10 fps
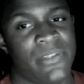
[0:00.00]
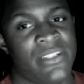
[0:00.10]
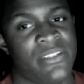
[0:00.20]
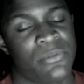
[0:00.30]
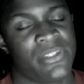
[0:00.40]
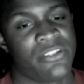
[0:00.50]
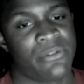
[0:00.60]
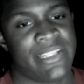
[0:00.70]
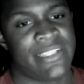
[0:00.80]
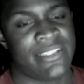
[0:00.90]
It's really
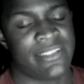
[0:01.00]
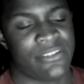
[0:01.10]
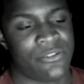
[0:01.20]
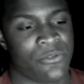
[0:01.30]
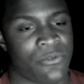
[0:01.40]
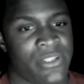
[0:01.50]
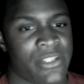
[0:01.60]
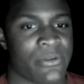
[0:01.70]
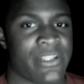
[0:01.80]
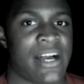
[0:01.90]
crazy to, you
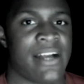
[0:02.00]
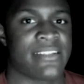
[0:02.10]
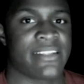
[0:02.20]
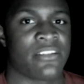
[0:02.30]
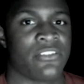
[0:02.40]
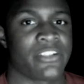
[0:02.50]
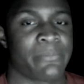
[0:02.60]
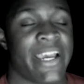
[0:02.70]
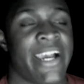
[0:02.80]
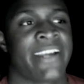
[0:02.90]
know, in hindsight, to look
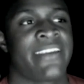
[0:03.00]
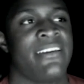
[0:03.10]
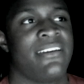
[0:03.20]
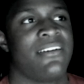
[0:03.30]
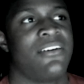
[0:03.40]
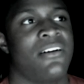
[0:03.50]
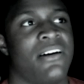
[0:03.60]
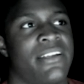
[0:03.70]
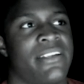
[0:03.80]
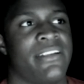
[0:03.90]
back on